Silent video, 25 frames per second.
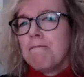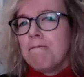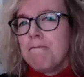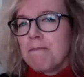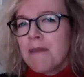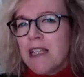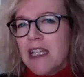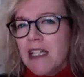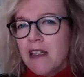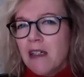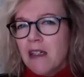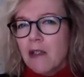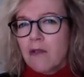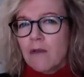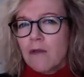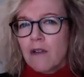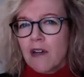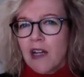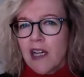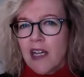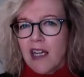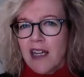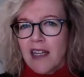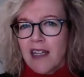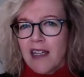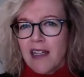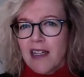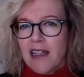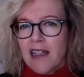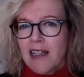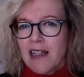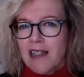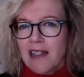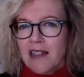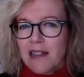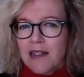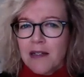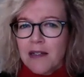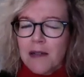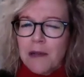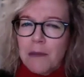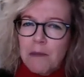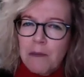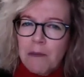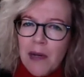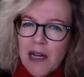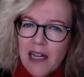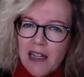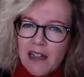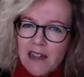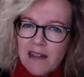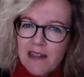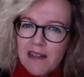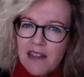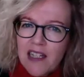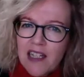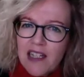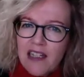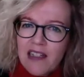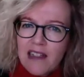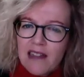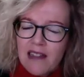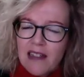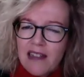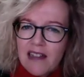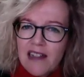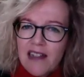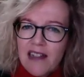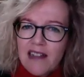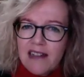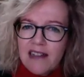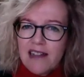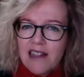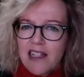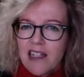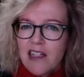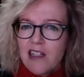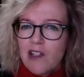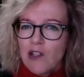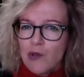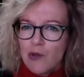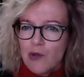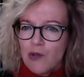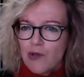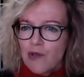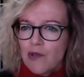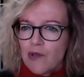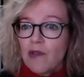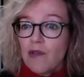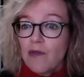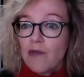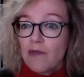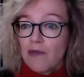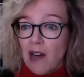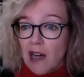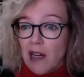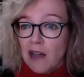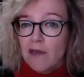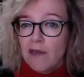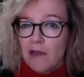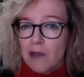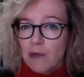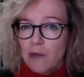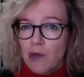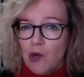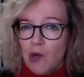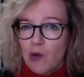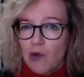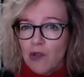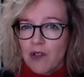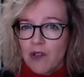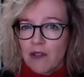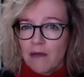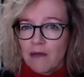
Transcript: ingrained pattern that is linked to your survival mode.